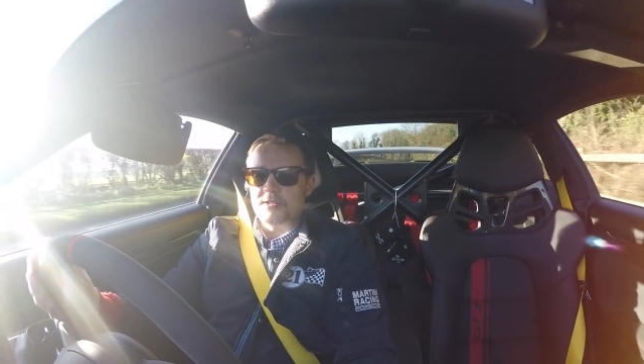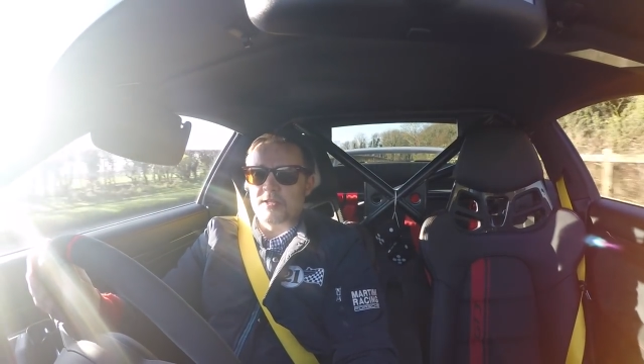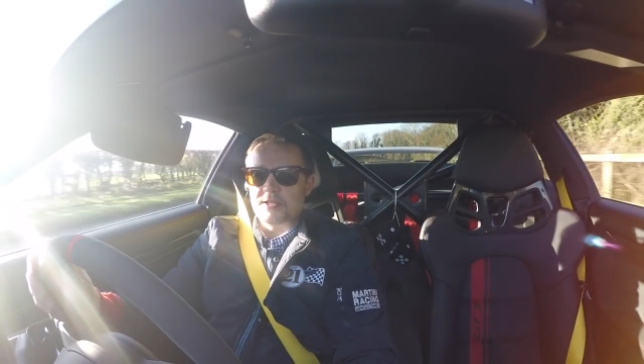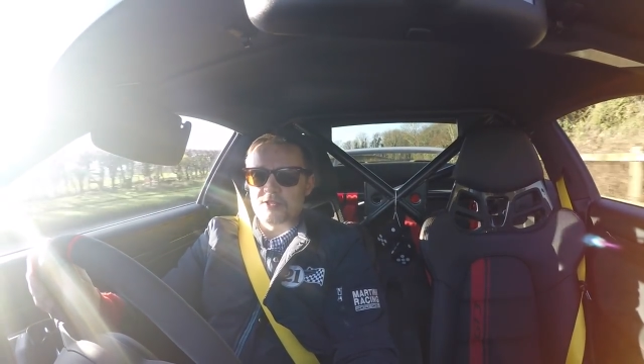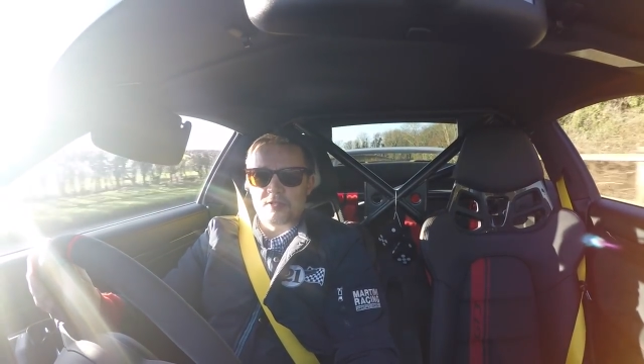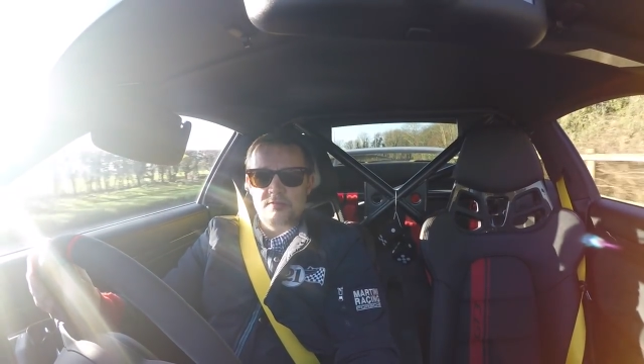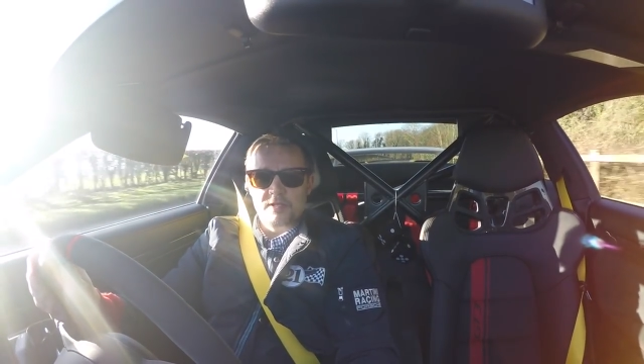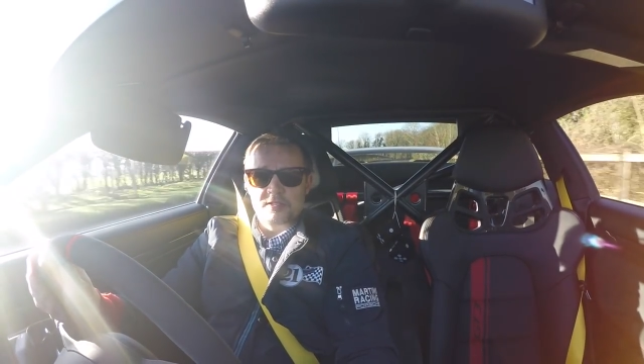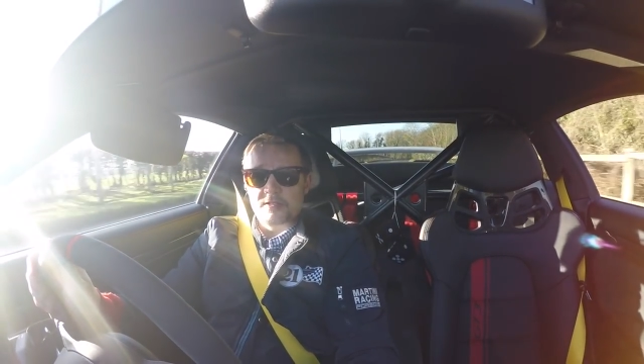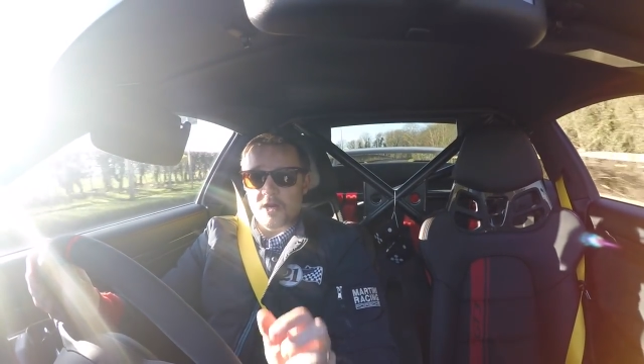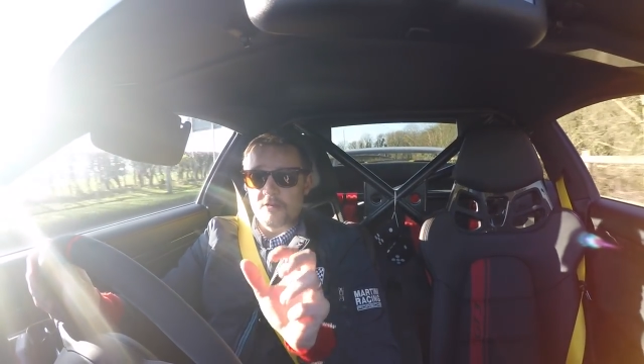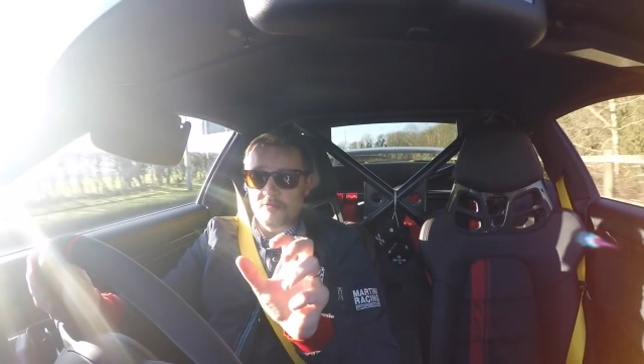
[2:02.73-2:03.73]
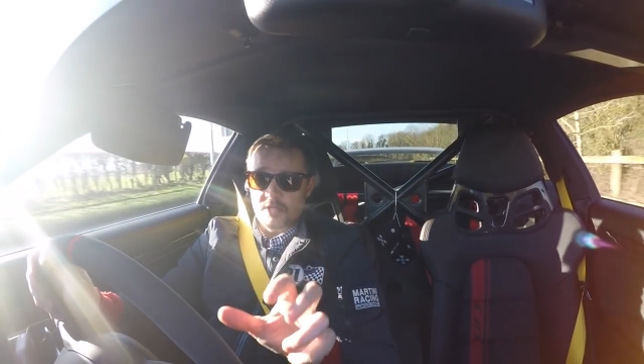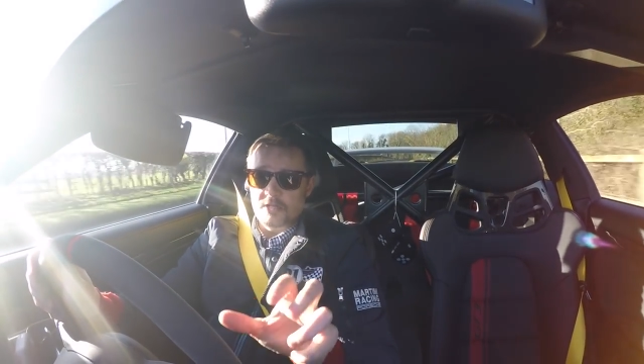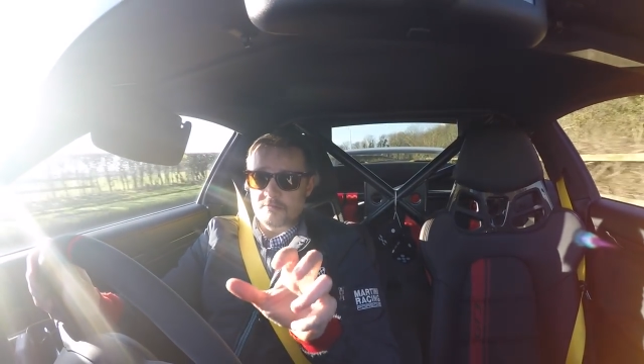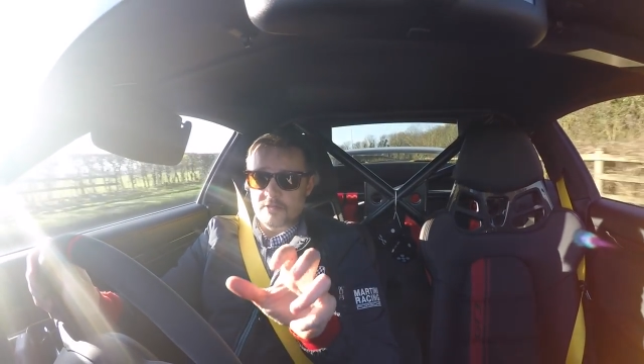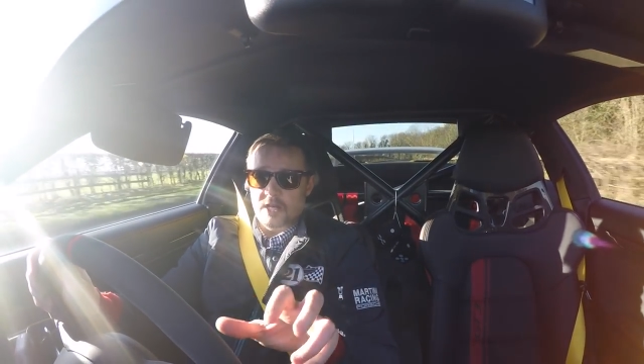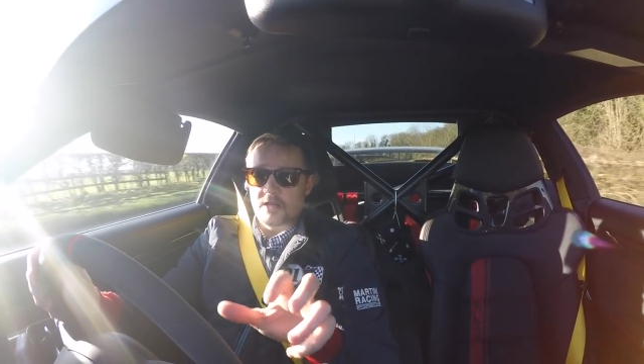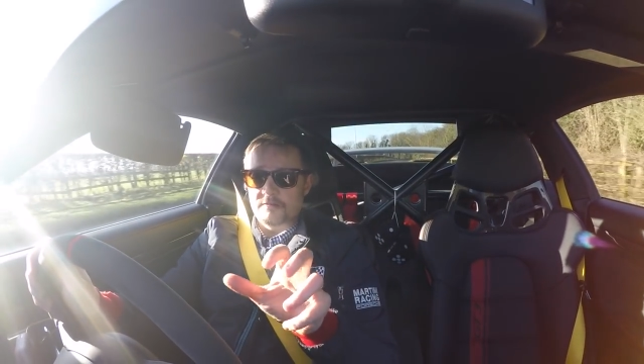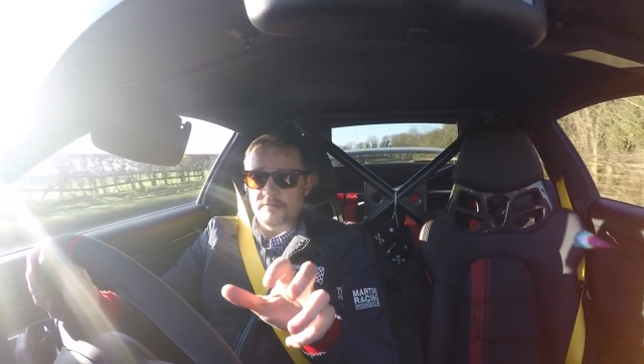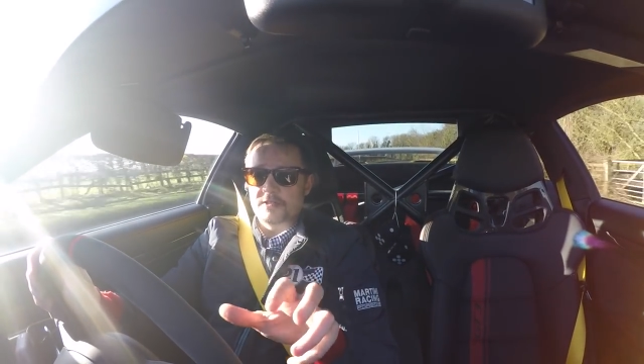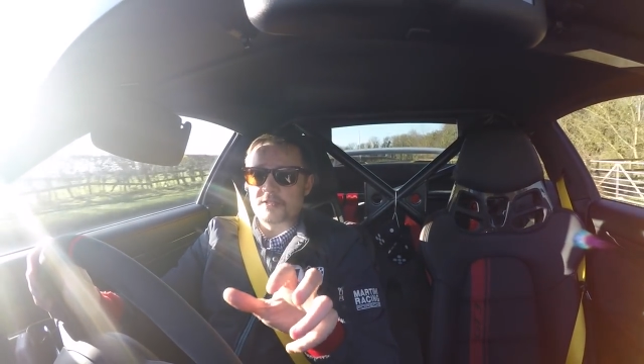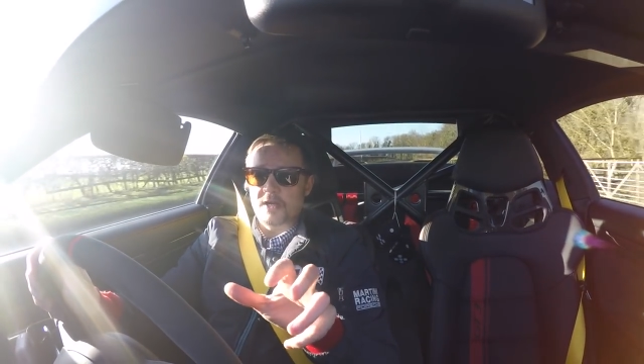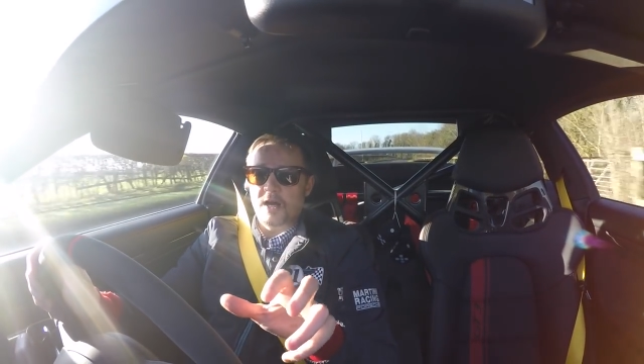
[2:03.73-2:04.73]
So that's another reason that I really
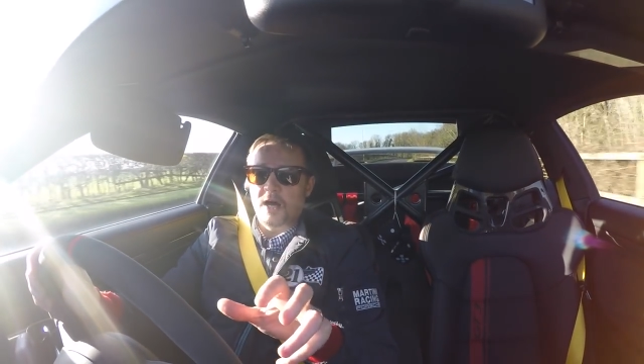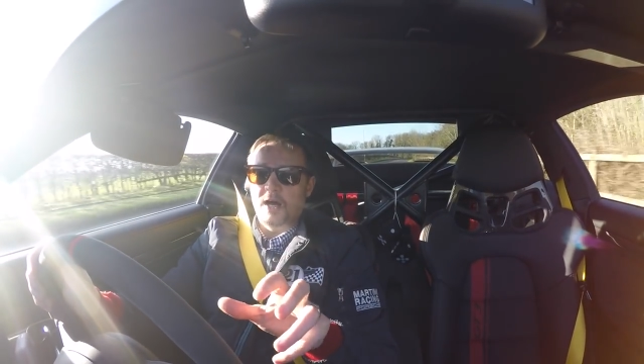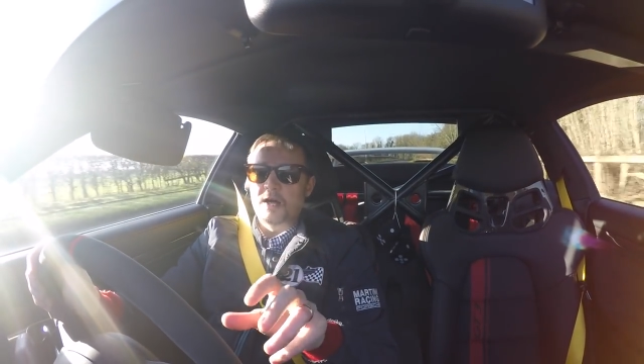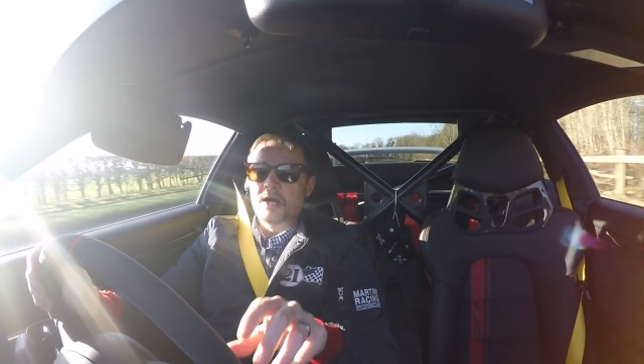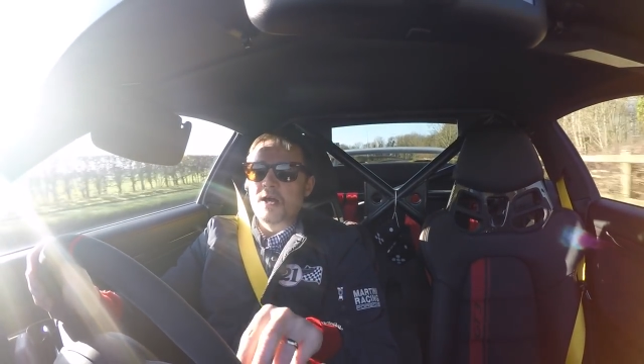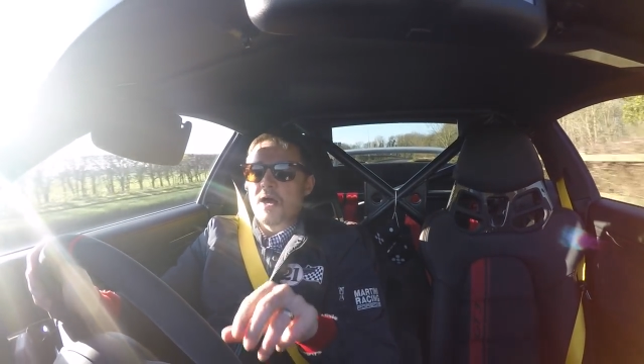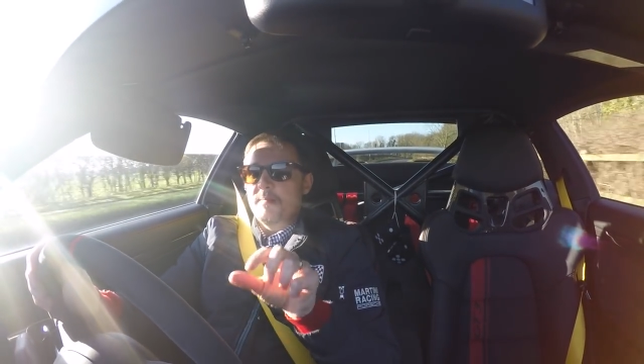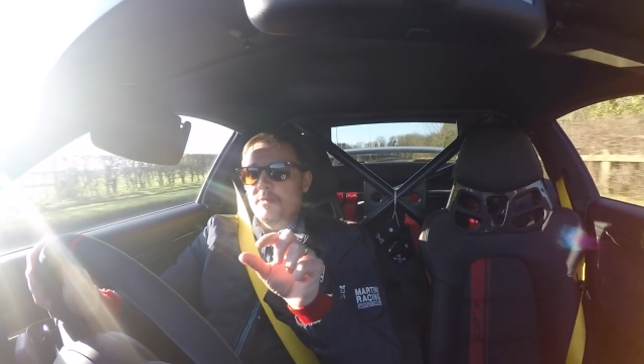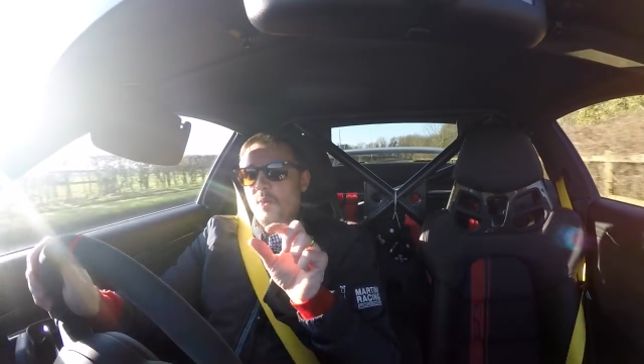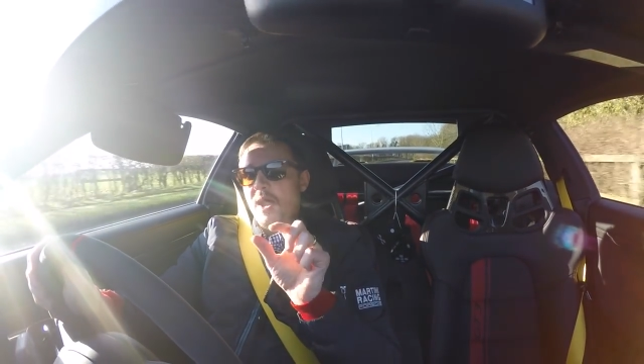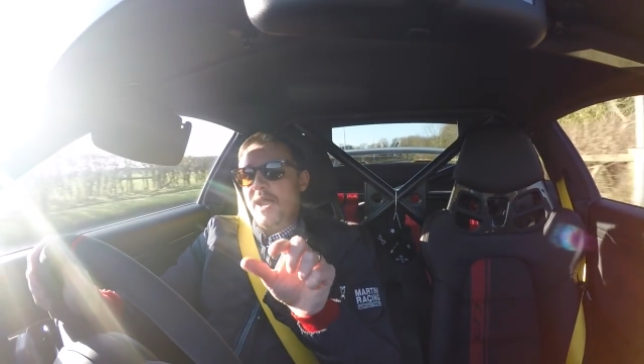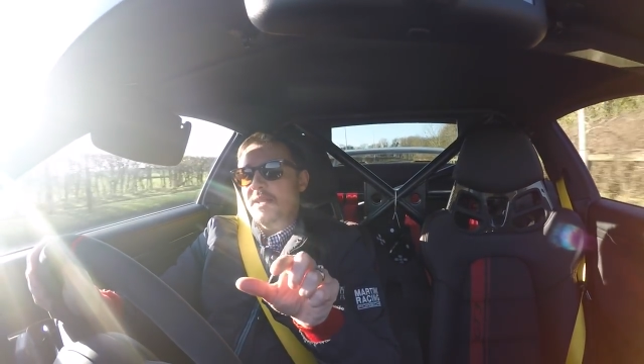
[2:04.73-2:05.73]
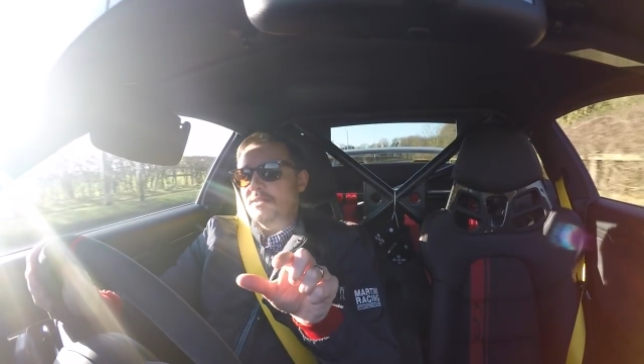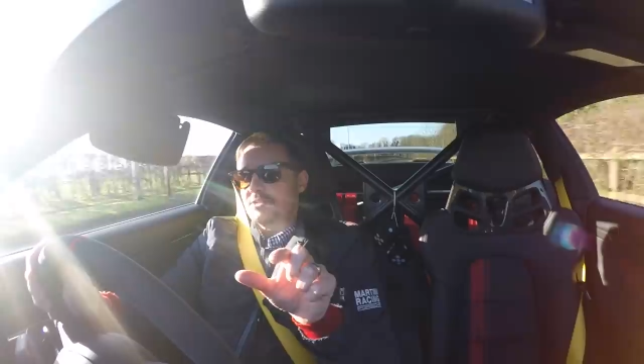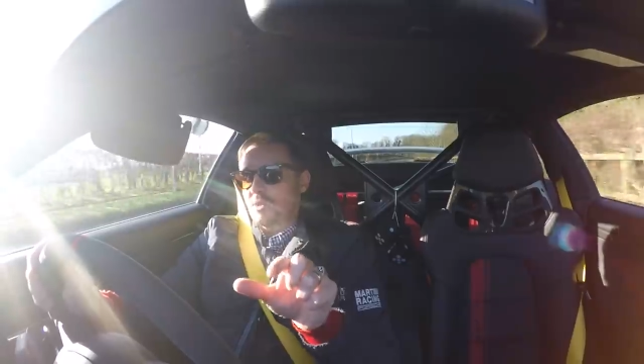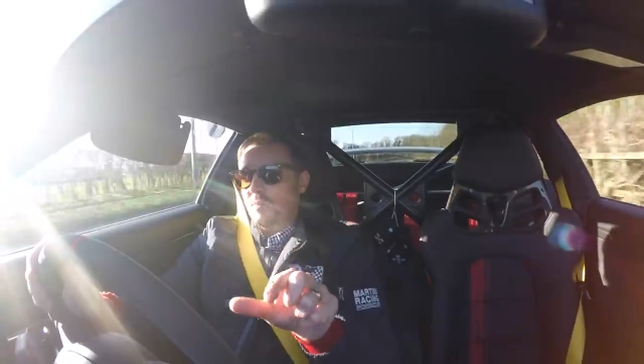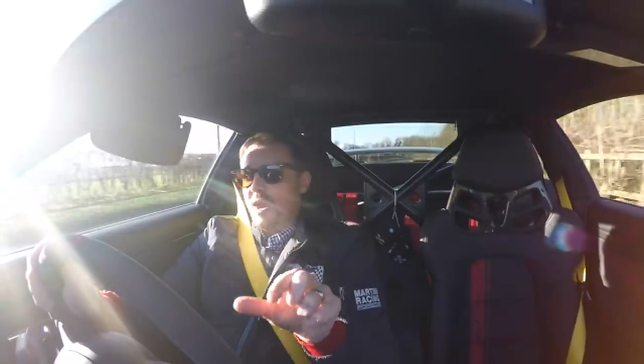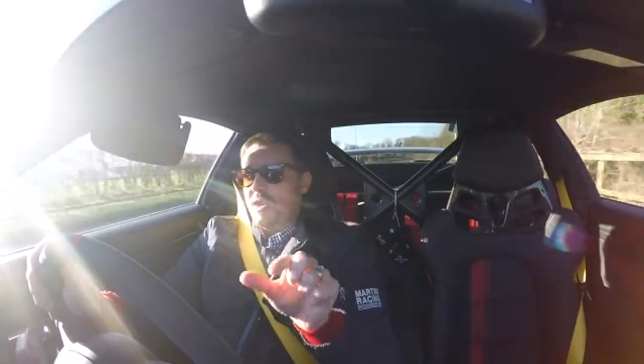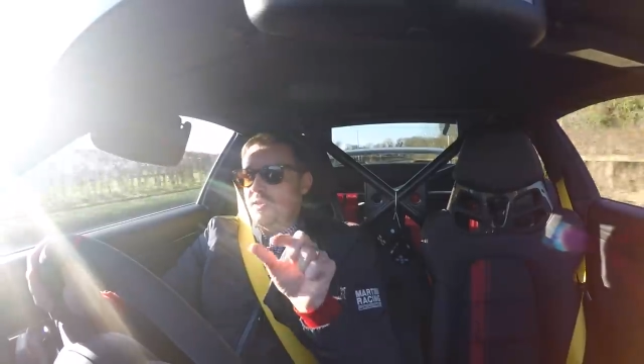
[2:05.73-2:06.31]
love this car. But we're heading somewhere